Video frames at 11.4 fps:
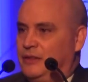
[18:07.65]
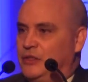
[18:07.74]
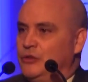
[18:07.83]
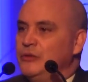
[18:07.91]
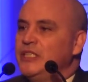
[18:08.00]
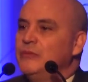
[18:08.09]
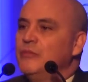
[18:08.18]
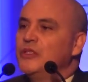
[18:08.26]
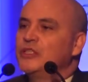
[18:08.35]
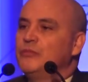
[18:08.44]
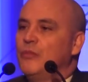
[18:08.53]
You need
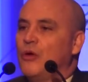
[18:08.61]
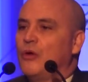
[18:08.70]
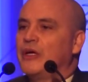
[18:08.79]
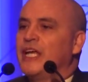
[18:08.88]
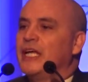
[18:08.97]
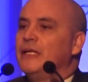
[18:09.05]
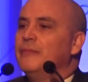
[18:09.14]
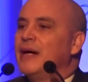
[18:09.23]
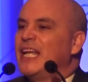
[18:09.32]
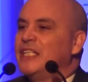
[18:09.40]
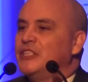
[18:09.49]
much more than
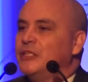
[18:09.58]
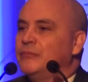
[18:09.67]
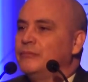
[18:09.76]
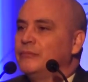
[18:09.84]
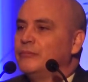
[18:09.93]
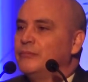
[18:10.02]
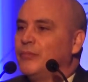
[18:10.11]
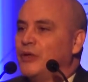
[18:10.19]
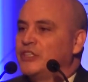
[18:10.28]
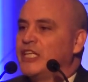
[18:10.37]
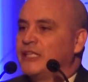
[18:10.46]
managing
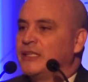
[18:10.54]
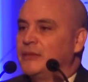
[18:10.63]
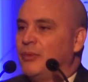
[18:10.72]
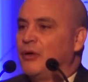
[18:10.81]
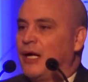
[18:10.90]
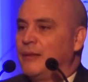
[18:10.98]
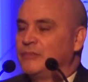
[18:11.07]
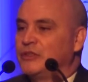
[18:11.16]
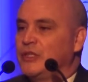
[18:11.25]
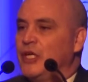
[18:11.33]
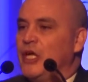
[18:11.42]
projects and
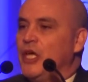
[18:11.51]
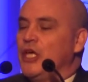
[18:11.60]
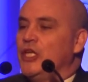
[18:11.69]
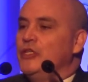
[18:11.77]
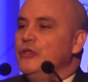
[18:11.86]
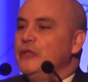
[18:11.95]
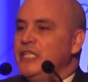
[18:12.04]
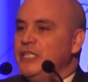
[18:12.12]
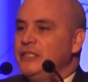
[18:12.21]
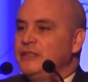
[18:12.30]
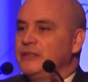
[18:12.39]
programs. You
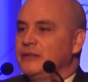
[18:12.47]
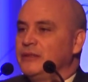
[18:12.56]
need